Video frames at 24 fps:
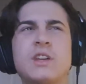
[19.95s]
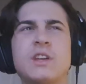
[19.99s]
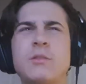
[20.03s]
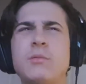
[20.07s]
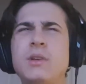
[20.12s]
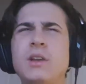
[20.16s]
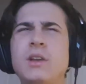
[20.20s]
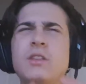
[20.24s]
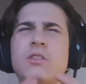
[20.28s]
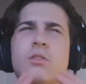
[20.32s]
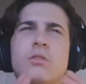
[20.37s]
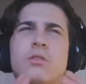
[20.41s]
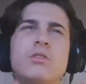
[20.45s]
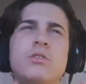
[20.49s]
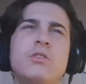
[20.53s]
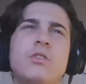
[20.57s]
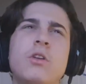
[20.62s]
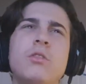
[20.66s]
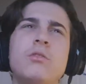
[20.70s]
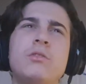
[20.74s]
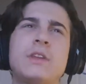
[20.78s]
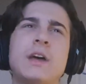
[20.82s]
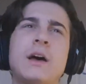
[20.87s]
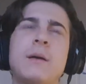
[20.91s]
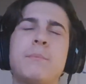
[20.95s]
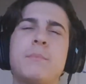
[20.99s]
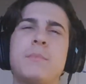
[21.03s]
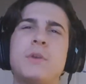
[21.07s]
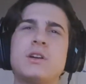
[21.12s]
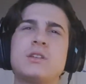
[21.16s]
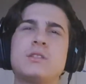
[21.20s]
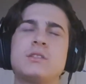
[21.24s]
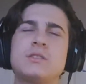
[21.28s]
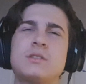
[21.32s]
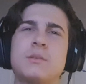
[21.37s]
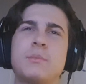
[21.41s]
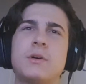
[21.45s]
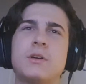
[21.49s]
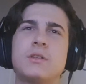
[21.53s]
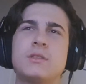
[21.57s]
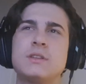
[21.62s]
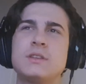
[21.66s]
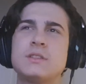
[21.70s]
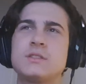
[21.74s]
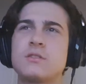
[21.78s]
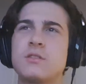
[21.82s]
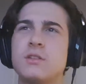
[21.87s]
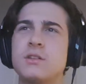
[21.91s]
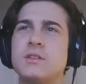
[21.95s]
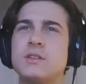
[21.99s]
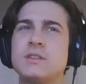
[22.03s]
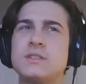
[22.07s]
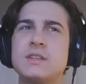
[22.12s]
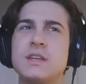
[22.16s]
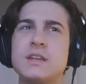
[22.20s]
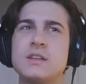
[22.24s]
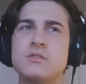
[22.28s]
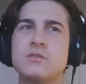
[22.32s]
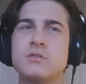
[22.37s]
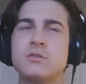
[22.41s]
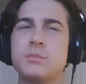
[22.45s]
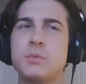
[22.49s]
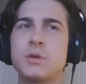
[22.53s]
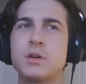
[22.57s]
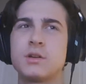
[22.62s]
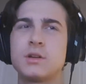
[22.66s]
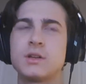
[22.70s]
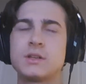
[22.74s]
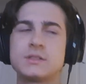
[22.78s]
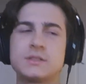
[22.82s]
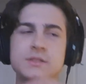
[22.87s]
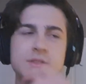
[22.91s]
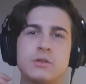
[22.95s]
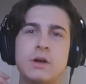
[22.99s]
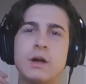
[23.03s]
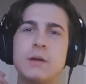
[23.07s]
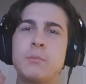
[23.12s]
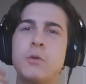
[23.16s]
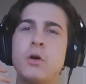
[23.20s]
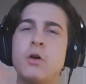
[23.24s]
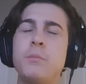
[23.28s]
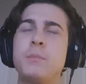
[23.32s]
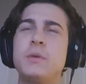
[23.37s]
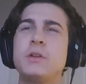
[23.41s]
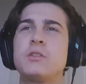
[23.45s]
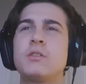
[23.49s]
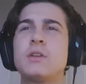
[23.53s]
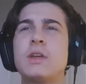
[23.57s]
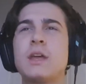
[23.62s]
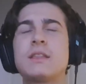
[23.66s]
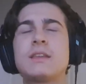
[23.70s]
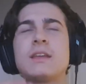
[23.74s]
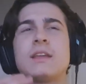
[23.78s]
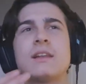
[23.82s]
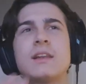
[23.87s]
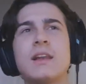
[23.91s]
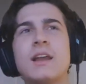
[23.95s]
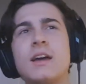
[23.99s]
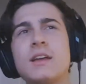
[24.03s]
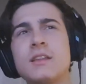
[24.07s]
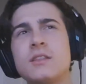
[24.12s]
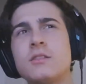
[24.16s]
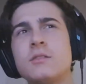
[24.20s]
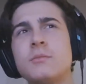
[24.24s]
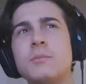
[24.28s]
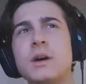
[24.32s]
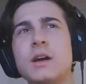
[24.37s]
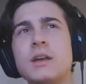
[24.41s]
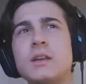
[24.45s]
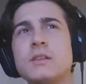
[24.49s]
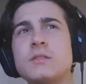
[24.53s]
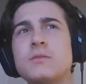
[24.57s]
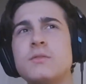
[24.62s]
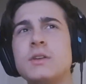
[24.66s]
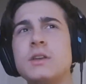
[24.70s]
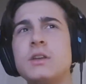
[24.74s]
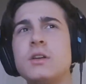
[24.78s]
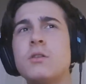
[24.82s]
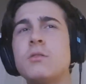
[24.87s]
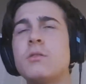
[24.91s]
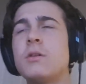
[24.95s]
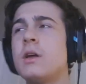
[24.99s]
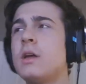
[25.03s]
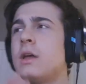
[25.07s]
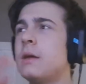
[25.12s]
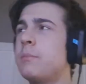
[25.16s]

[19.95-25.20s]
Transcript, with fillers: I really don't know that much about this colonization, to be honest, so I'm hoping to get enlightened by this video,